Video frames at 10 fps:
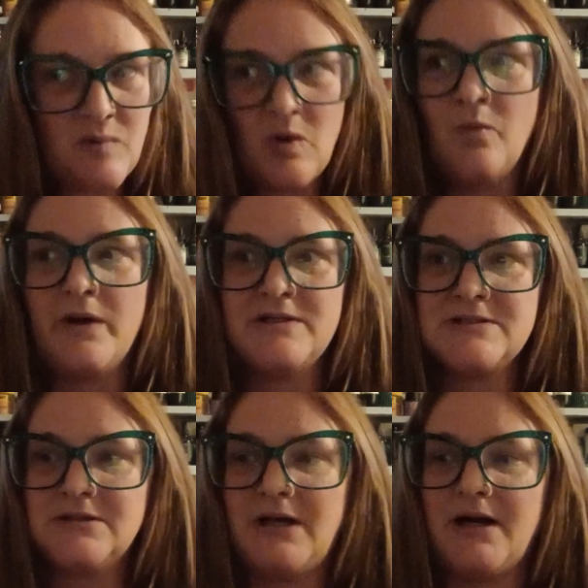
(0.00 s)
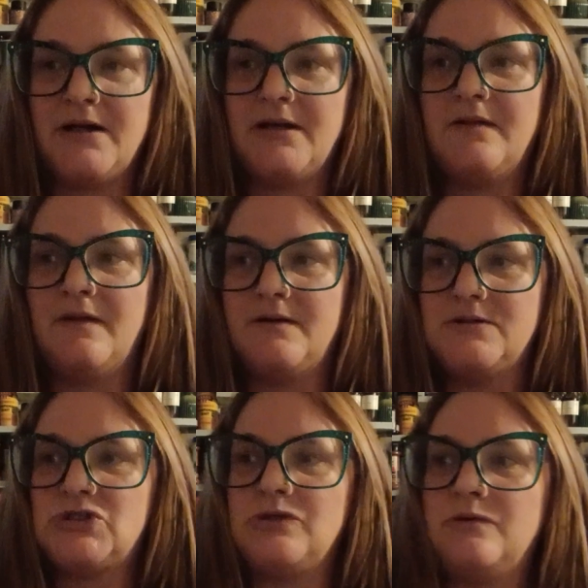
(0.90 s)
waste a lot, and then
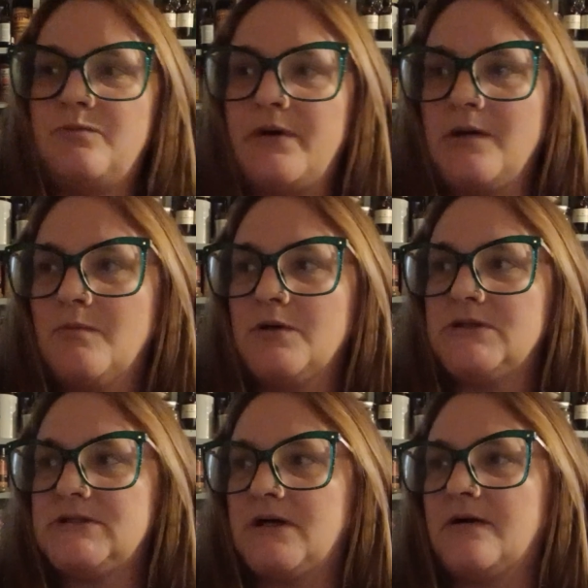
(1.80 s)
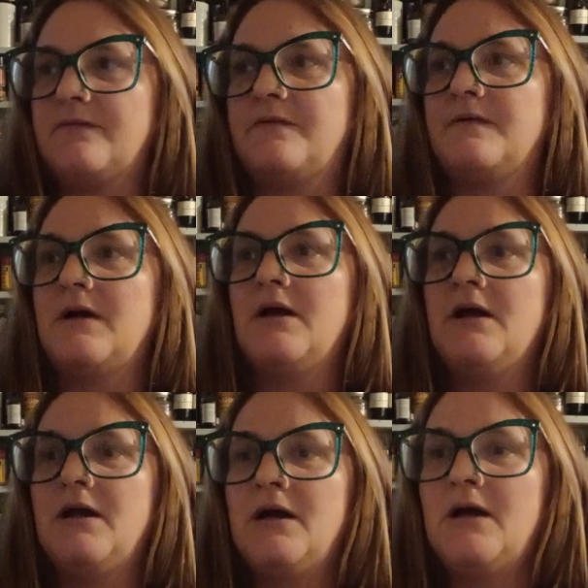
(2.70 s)
she would bring more stuff.
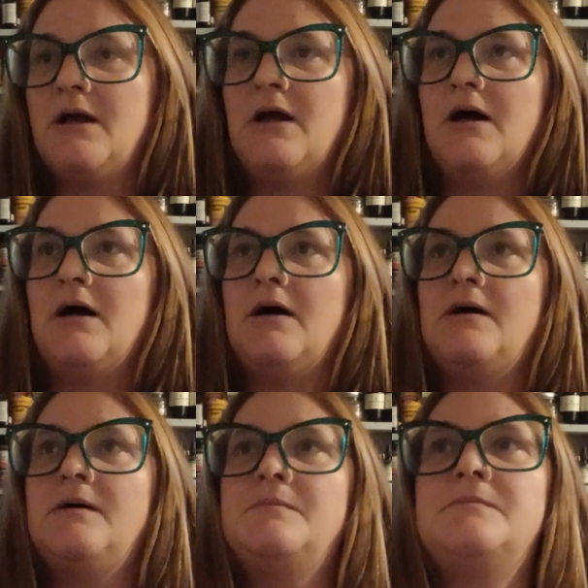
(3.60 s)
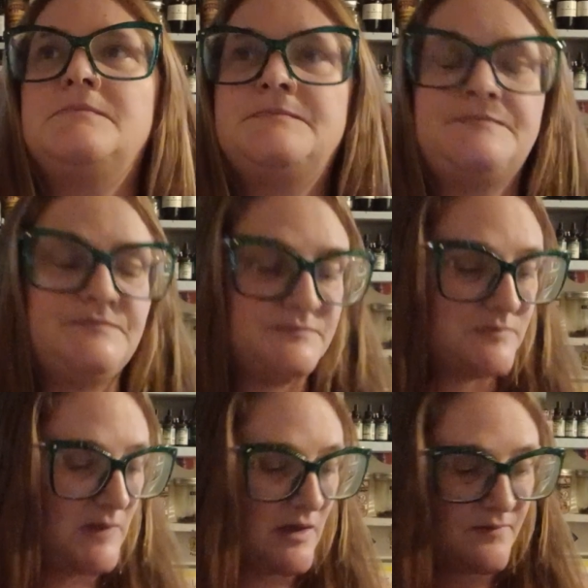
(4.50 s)

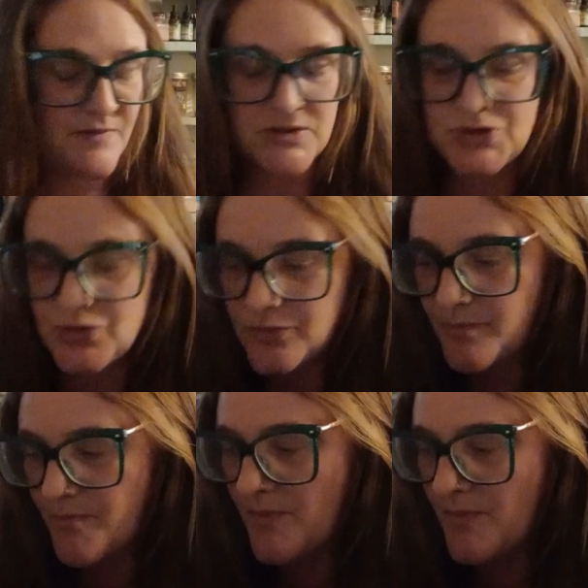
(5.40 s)
Like, I've got two